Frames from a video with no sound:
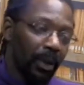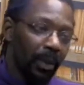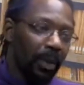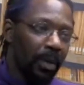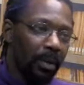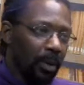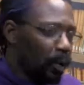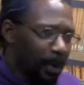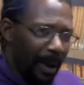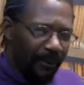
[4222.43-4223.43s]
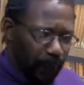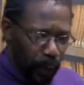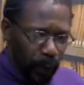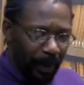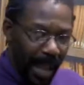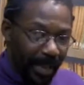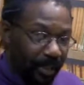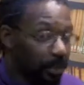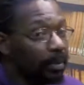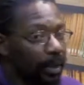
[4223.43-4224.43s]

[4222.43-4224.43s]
Well, what about Force Blast?